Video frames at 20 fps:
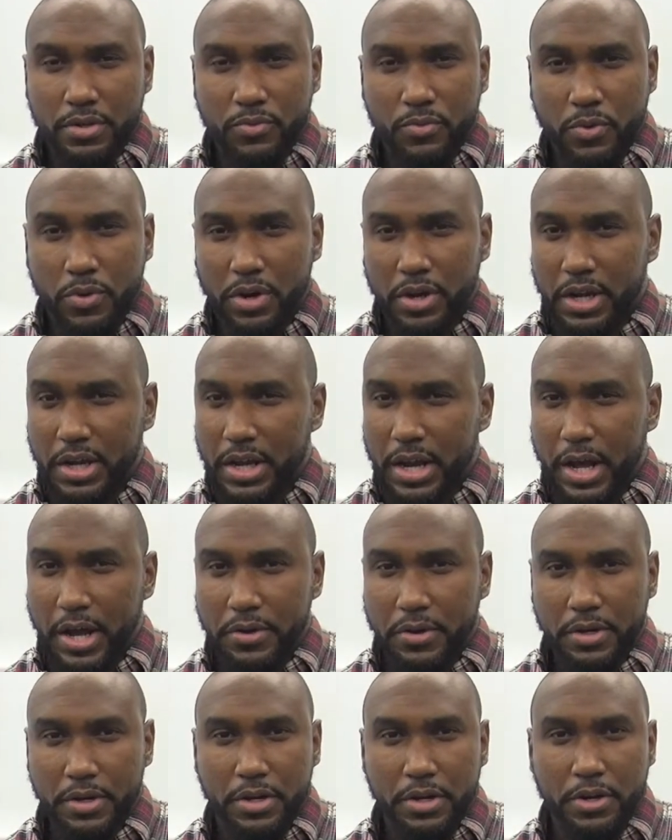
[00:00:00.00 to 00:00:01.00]
working
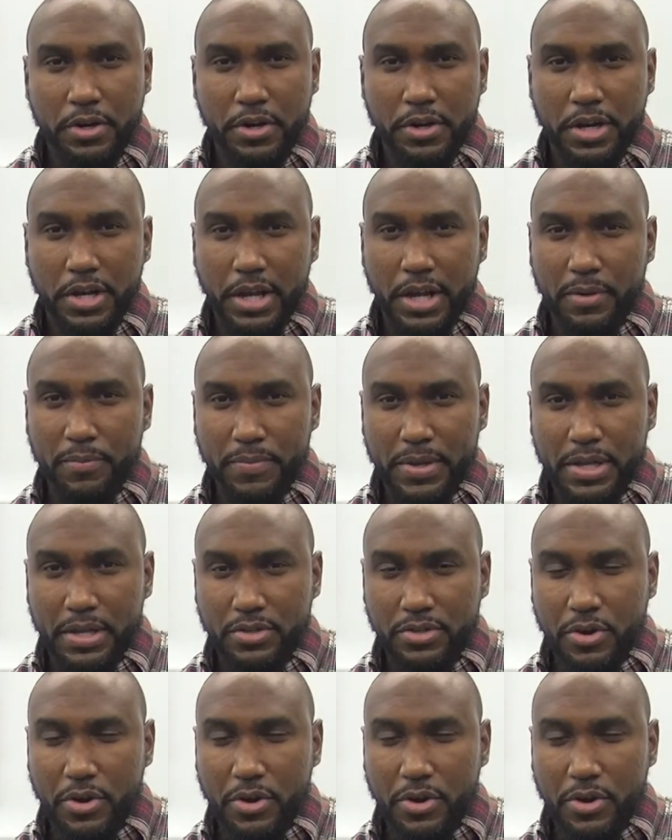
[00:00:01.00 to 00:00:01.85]
out and learning and being